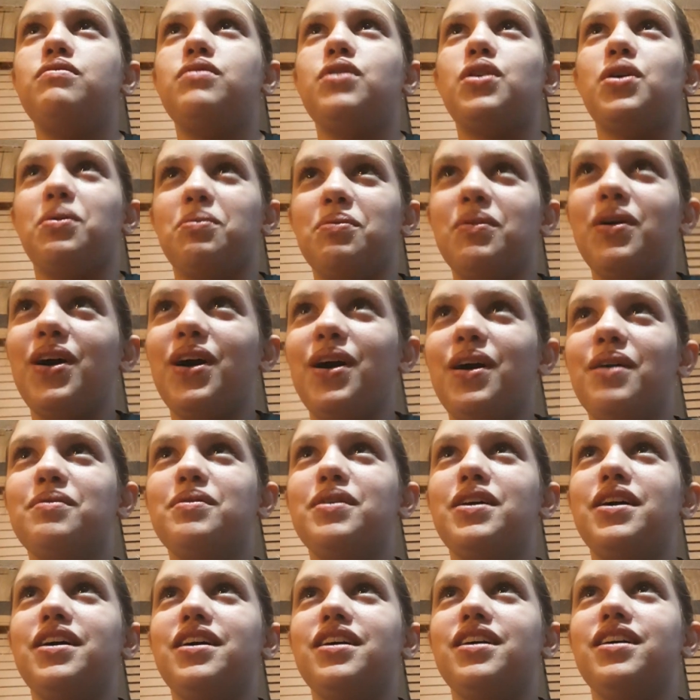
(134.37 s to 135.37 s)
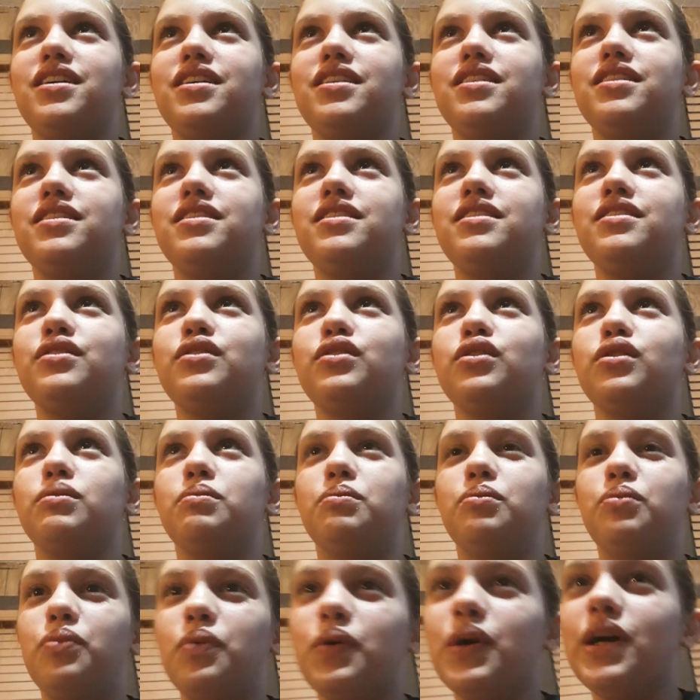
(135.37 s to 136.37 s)
her mom and her
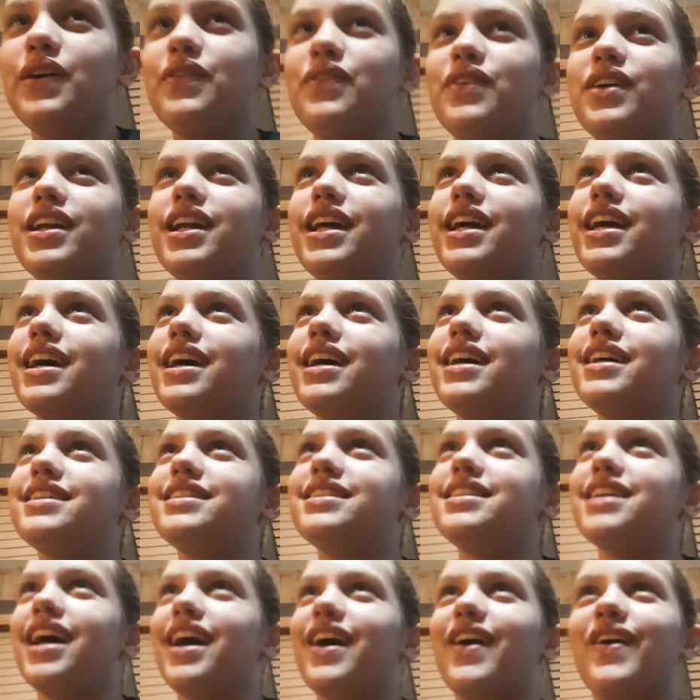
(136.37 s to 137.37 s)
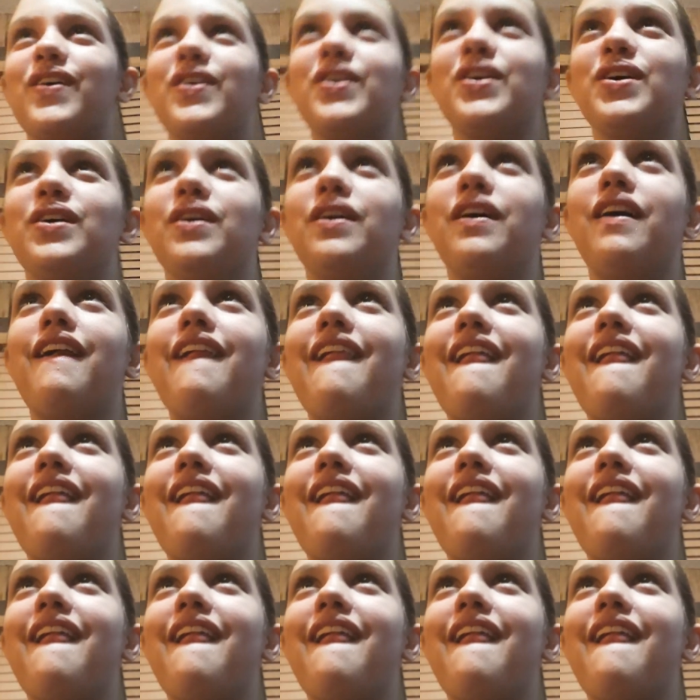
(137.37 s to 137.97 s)
boyfriend, I guess. I don't know.